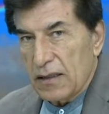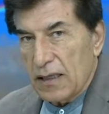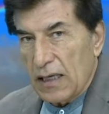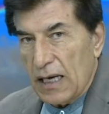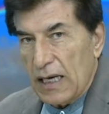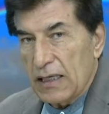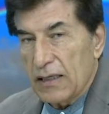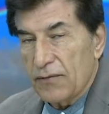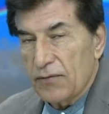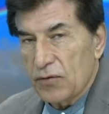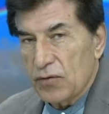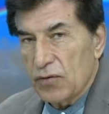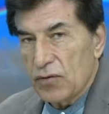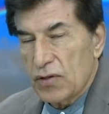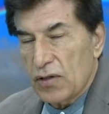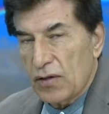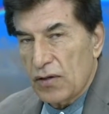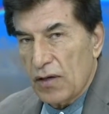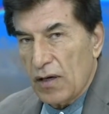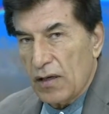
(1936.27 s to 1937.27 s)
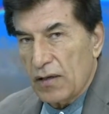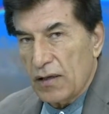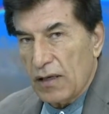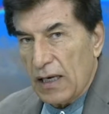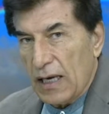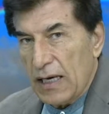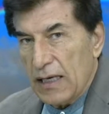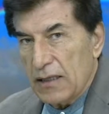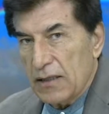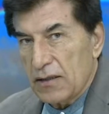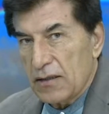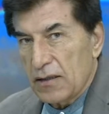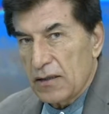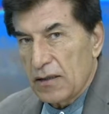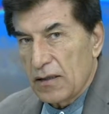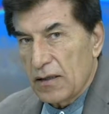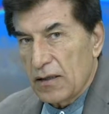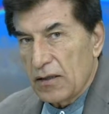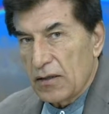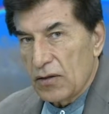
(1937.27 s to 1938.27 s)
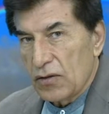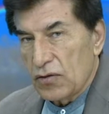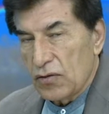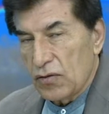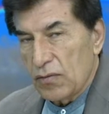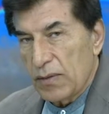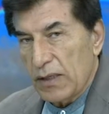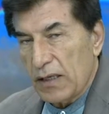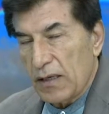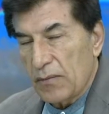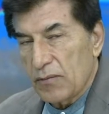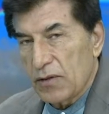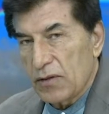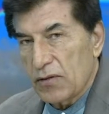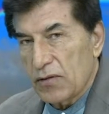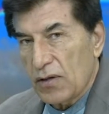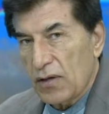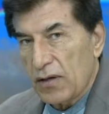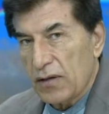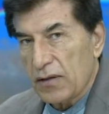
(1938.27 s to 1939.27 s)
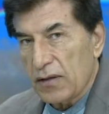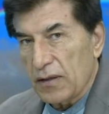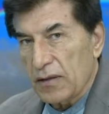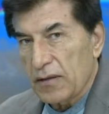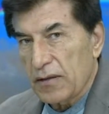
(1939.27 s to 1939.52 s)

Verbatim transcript: And if you turn on the light, you become the target.